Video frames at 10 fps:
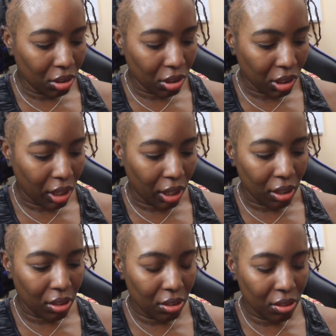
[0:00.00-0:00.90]

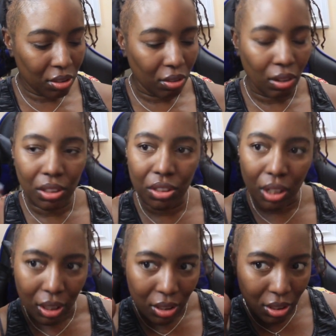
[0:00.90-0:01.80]
Okay, so I
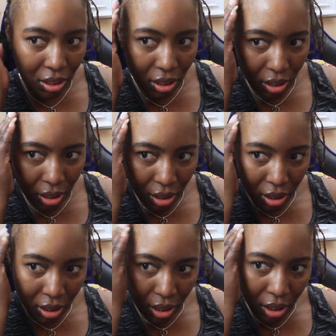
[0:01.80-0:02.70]
just
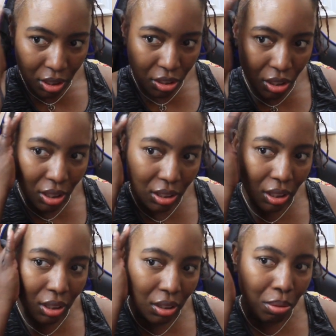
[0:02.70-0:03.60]
a
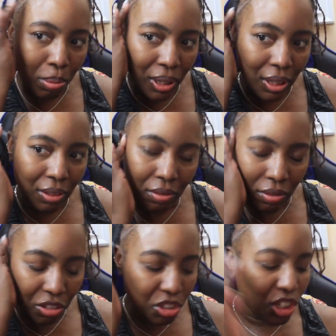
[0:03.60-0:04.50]
little bit,
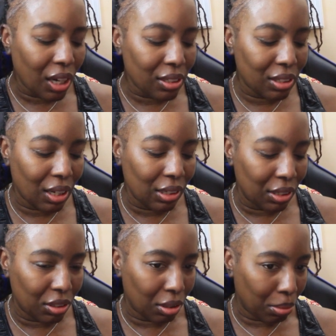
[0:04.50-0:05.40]
just a
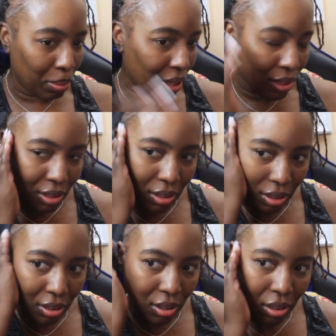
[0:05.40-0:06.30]
little bit.
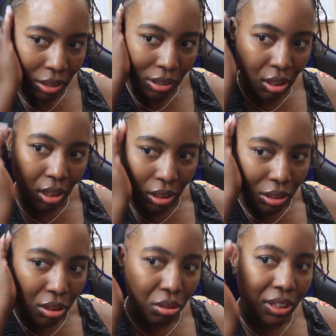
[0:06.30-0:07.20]
A
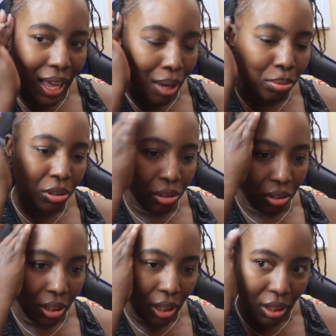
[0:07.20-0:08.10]
little dab will do
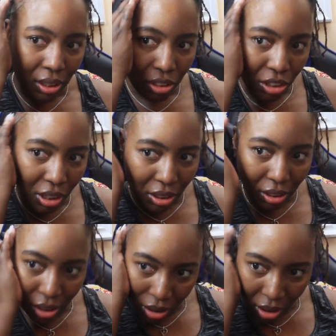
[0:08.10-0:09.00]
ya.
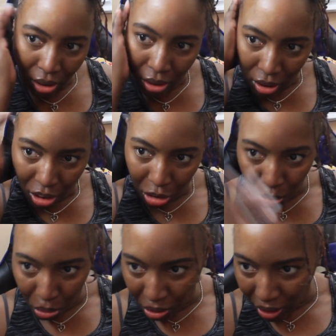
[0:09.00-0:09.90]
Just
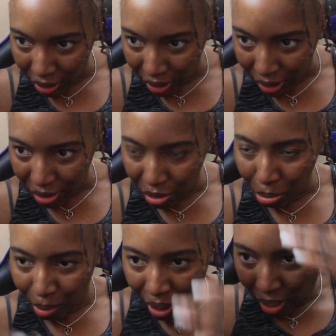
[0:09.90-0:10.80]
smoothing it into
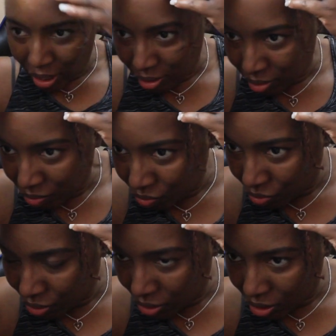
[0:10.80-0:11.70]
my
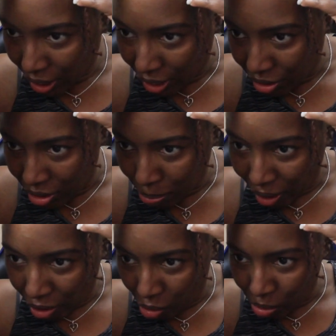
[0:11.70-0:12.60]
edges, but
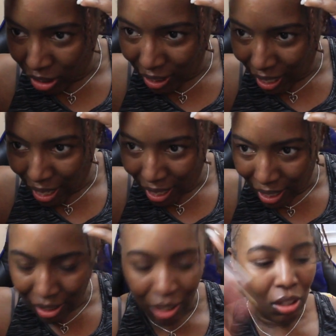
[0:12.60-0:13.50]
I always
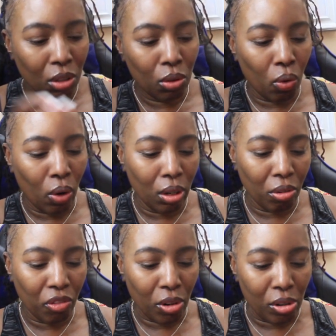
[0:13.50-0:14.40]
add the oil
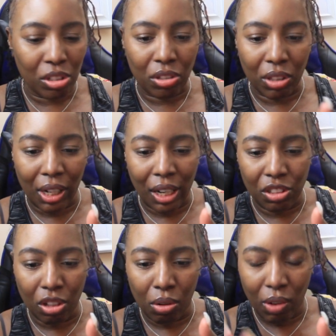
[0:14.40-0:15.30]
first so then I
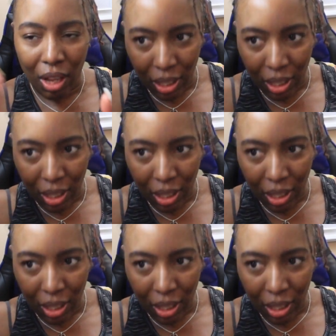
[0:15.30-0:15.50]
don't